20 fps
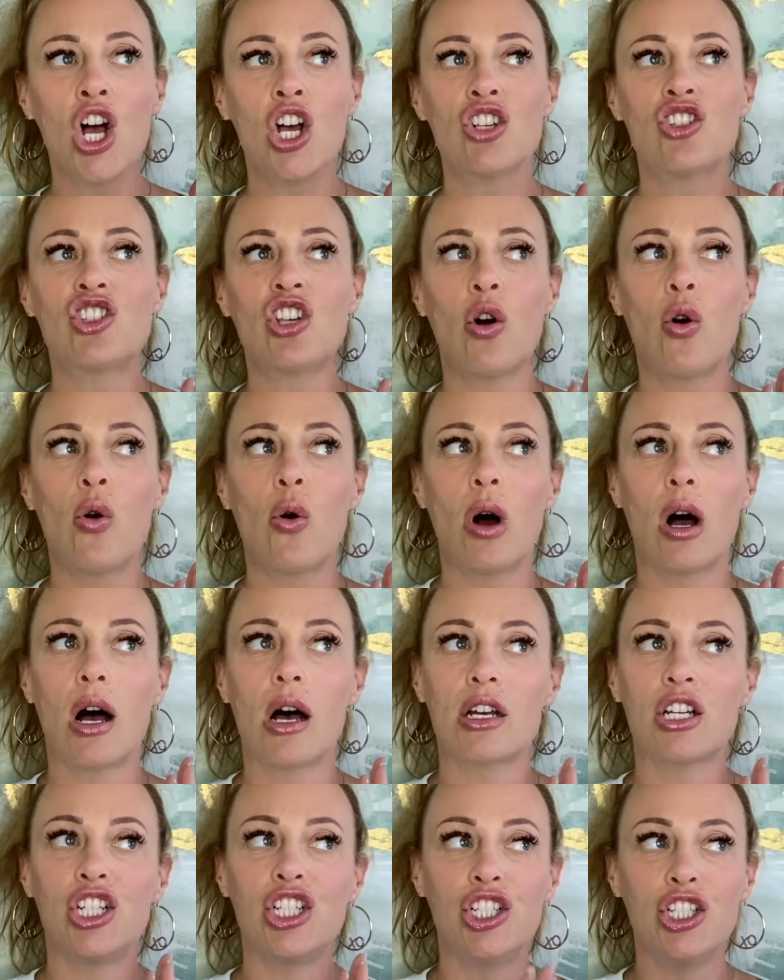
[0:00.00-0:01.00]
So
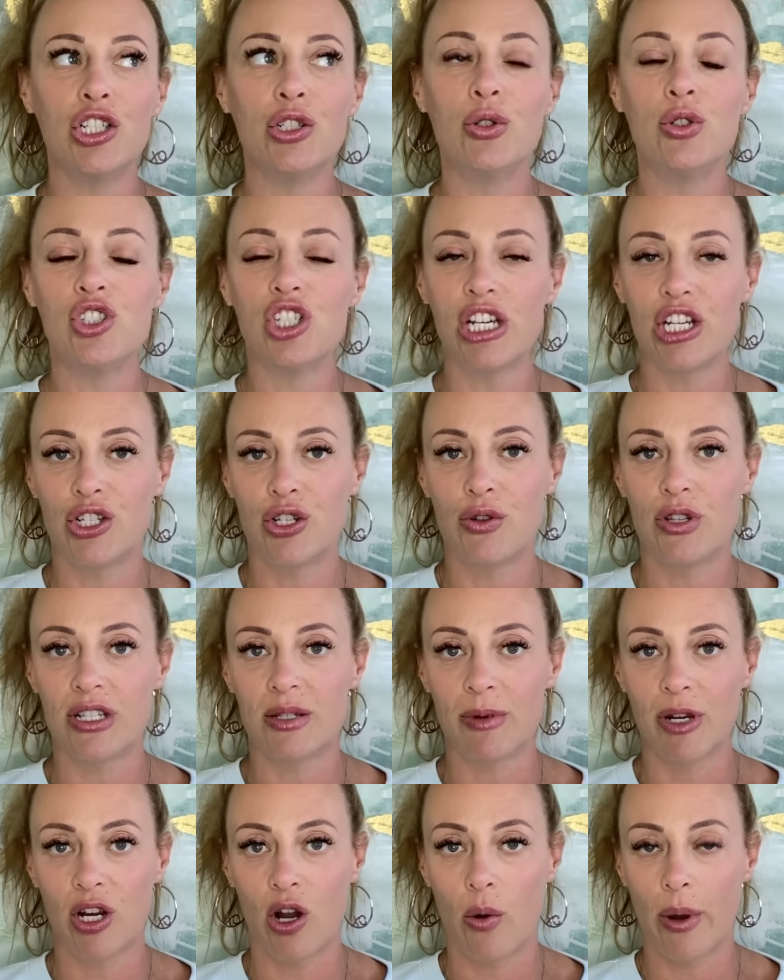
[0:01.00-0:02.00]
a huge issue that's
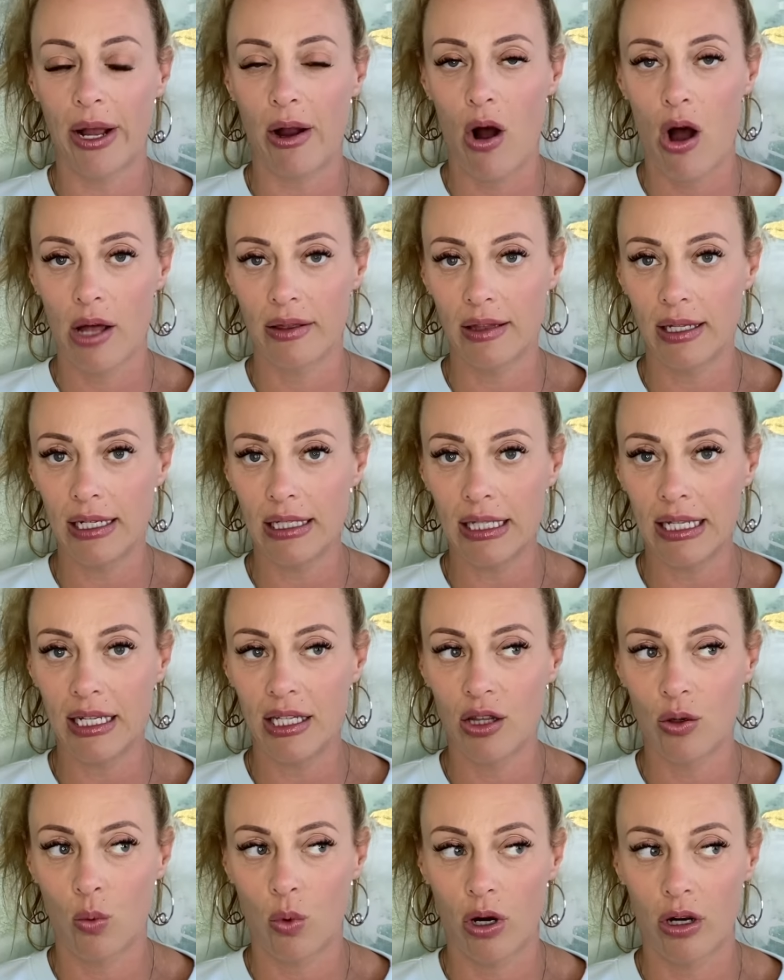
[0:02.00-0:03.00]
been going on lately
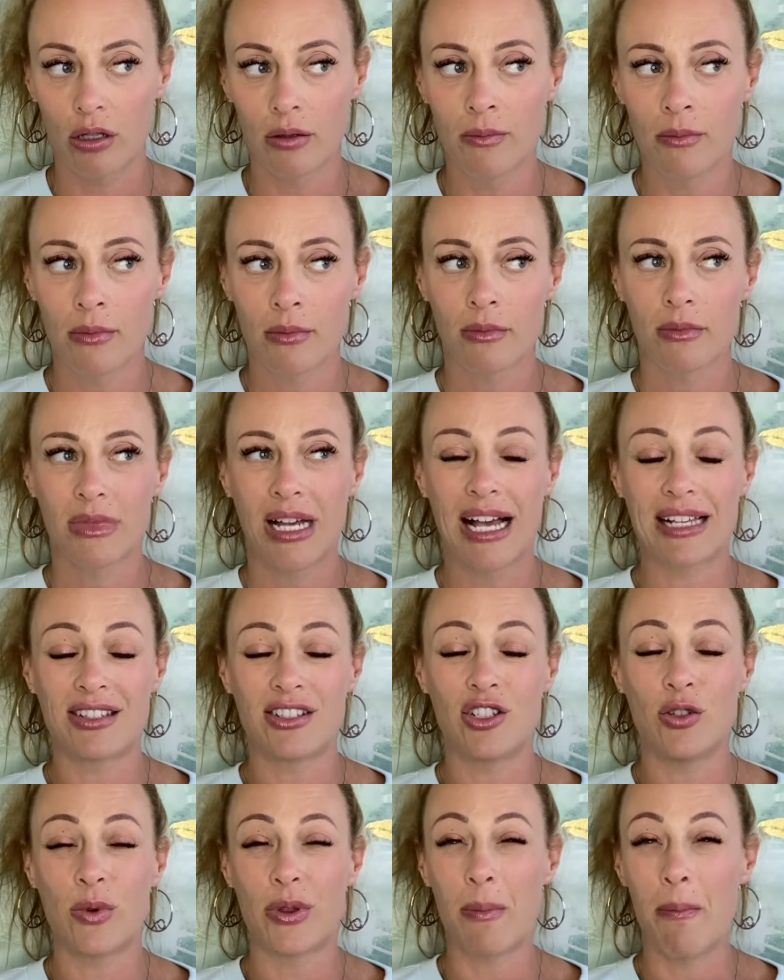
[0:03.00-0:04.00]
in the world has to
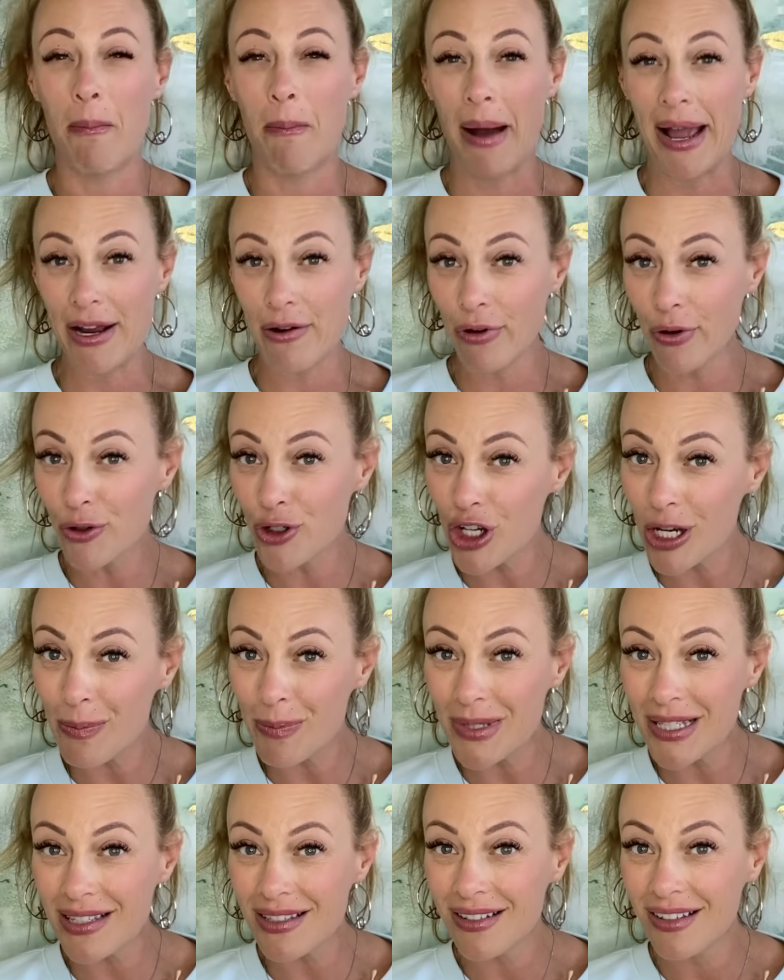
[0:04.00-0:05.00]
do with
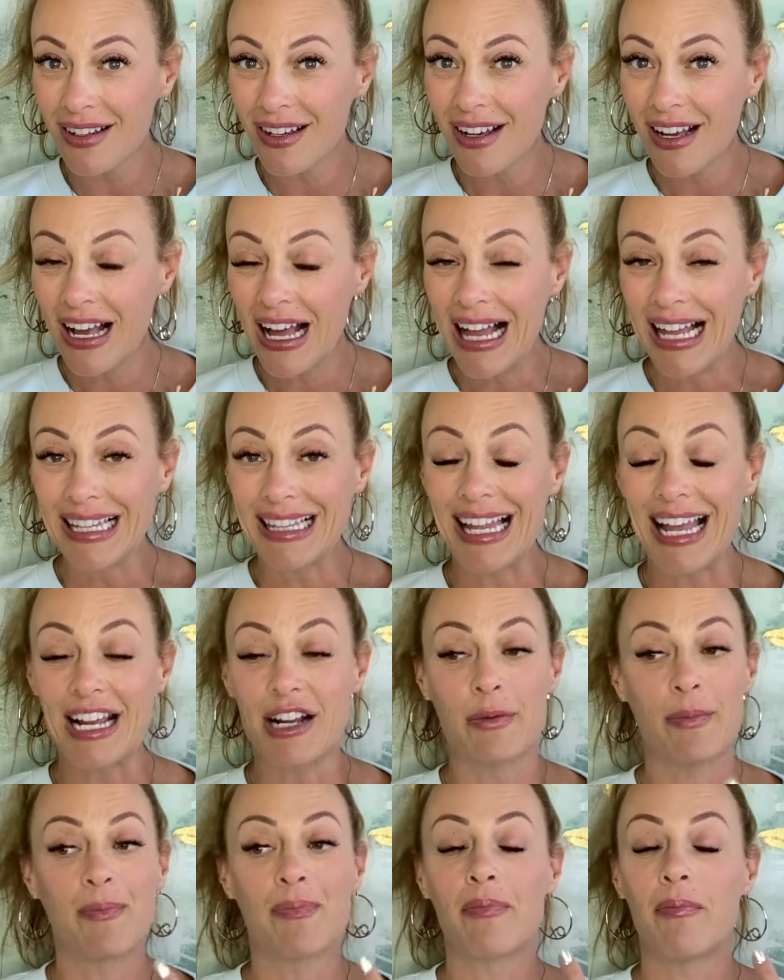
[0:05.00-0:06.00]
microchips.
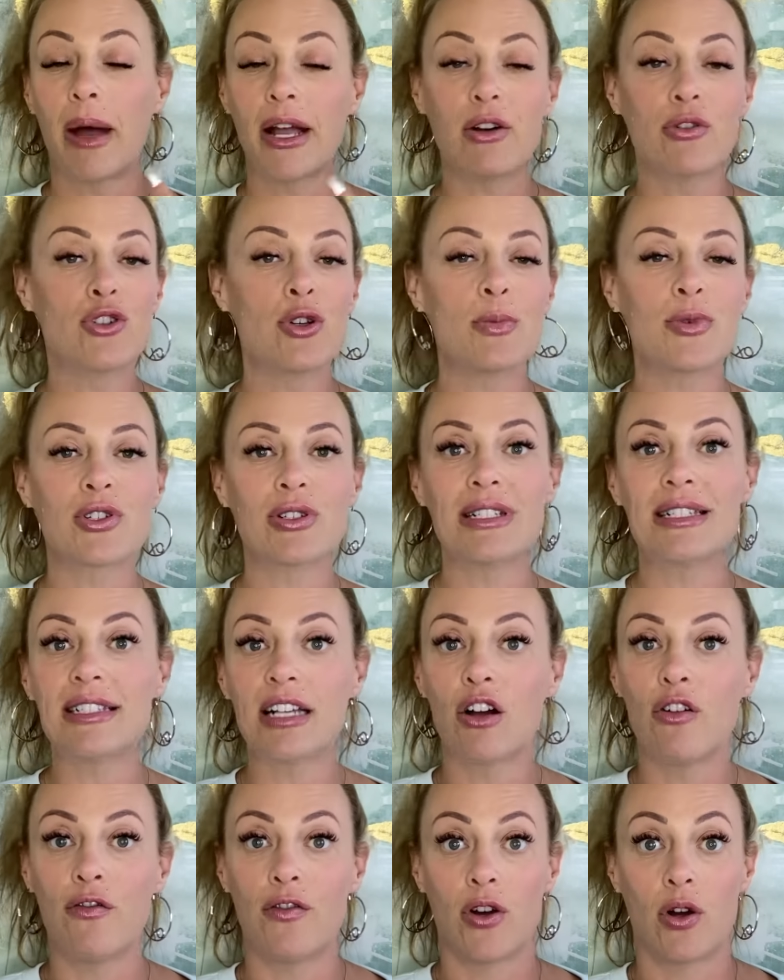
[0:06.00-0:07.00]
Like microchips are in
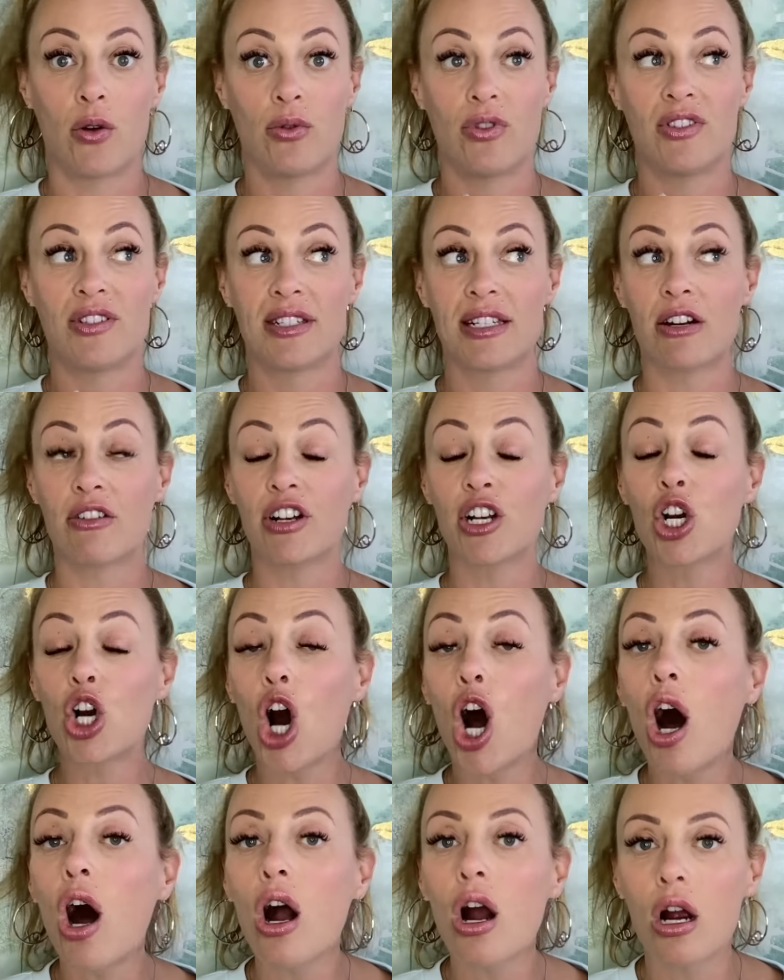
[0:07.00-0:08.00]
cell phones, they're in
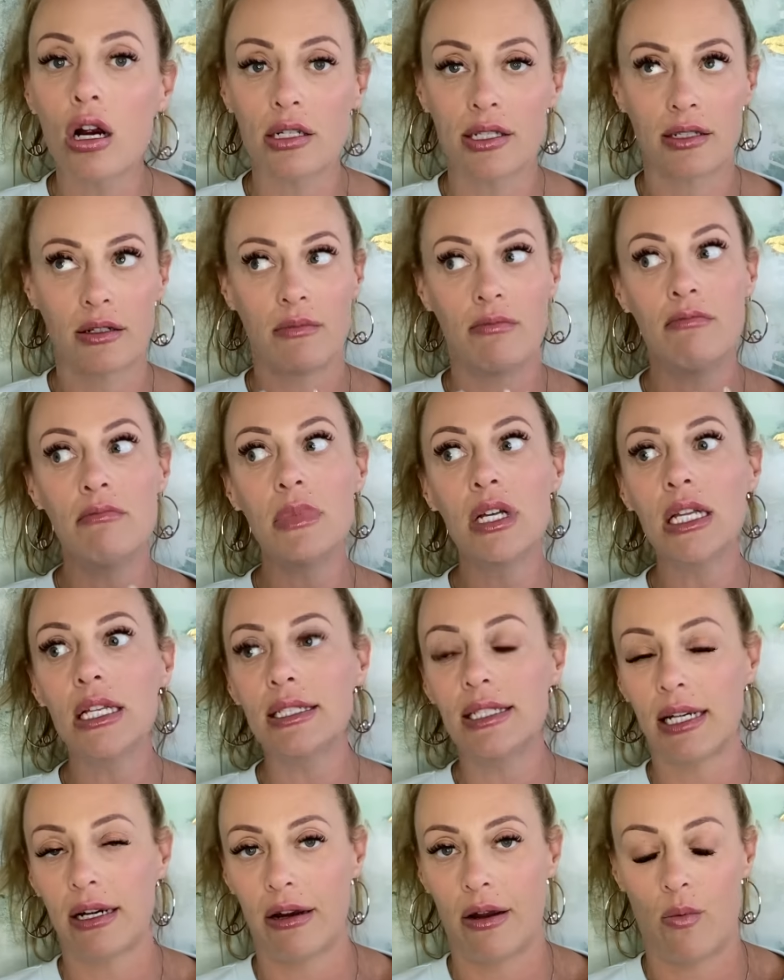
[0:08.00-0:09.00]
cars, they're in
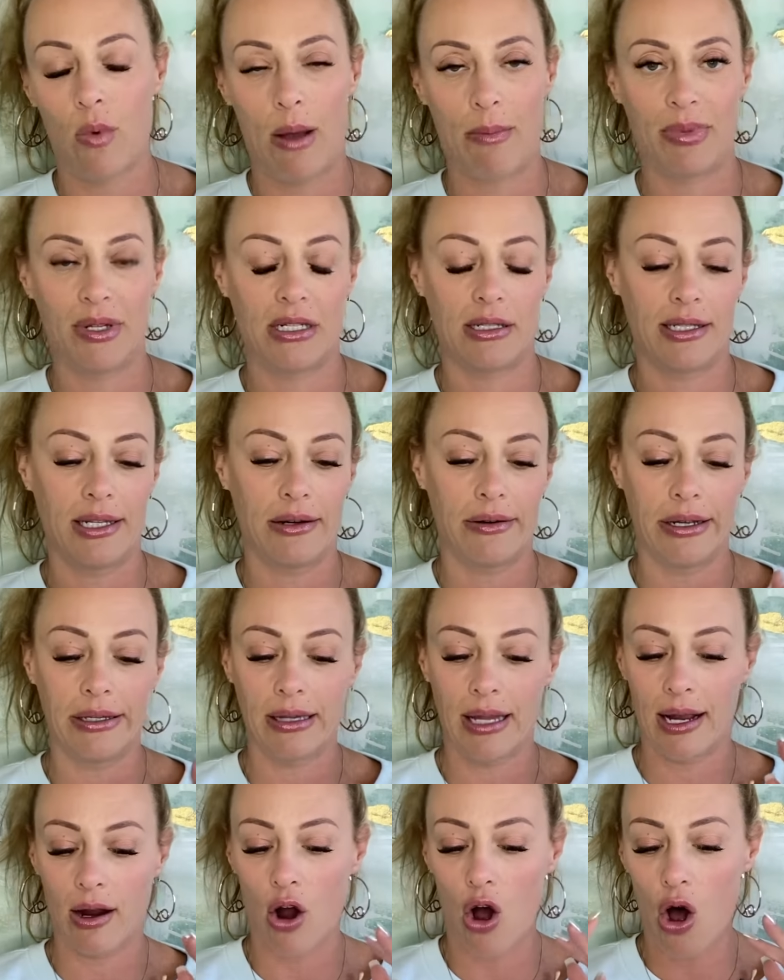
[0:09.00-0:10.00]
military weapons, they're in
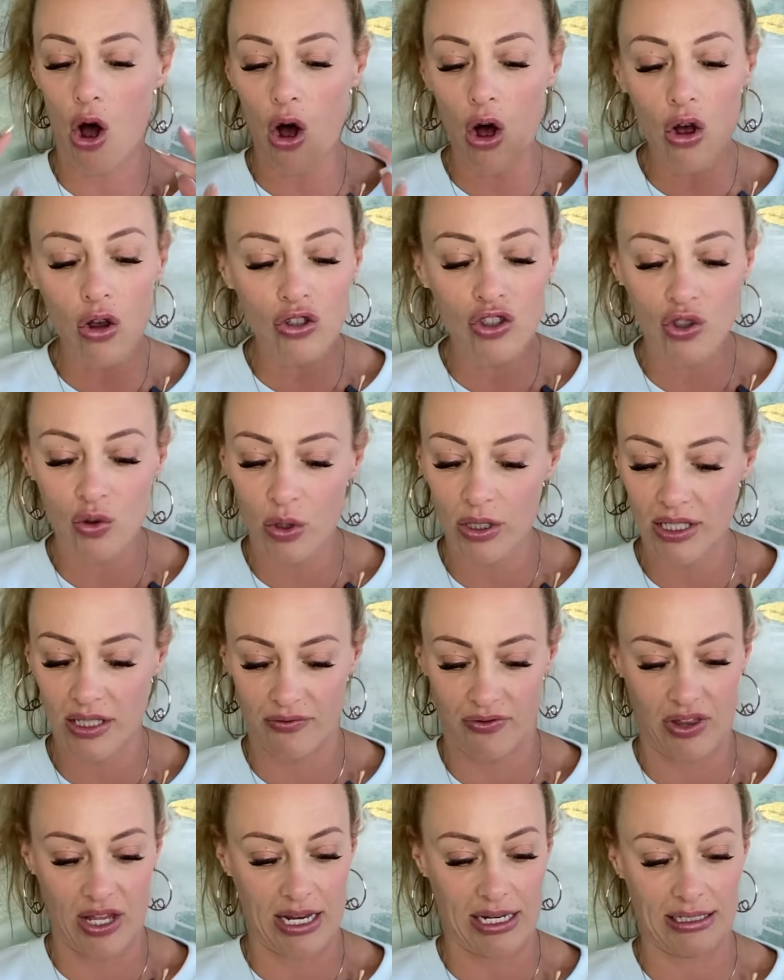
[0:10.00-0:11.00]
like all sorts
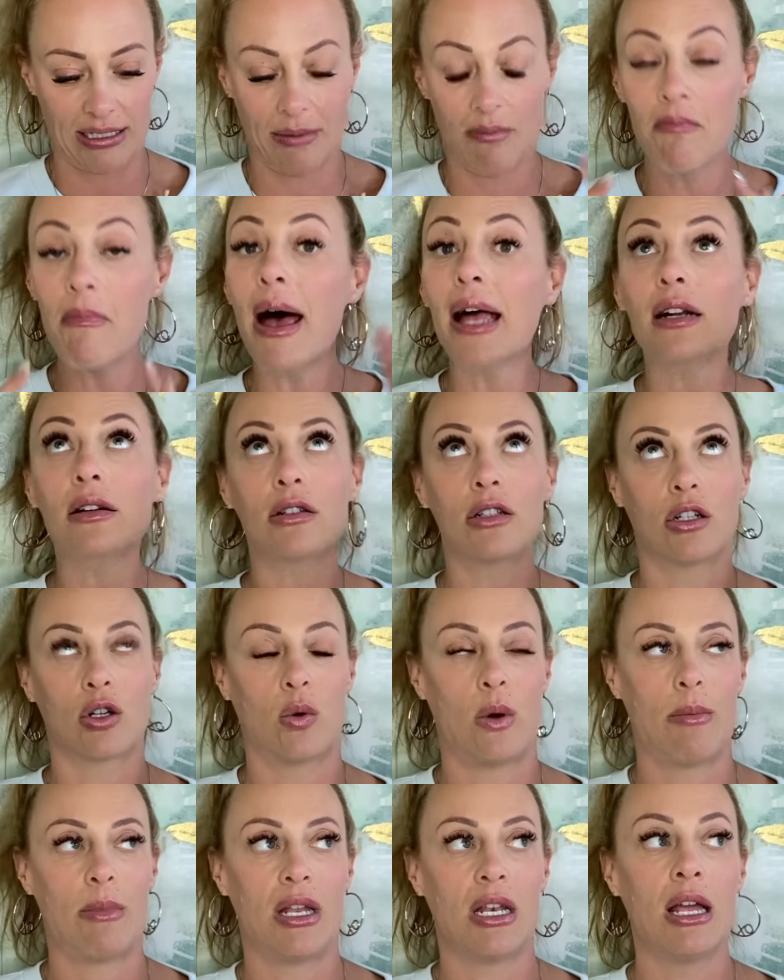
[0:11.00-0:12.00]
of things, like medical
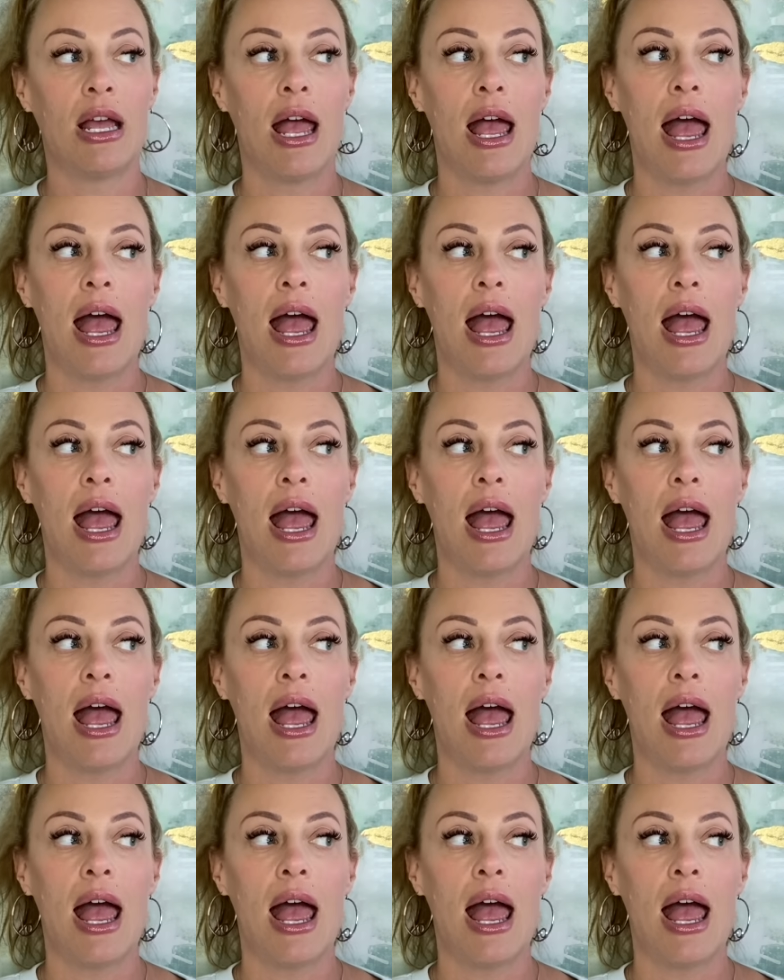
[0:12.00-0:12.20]
equipment.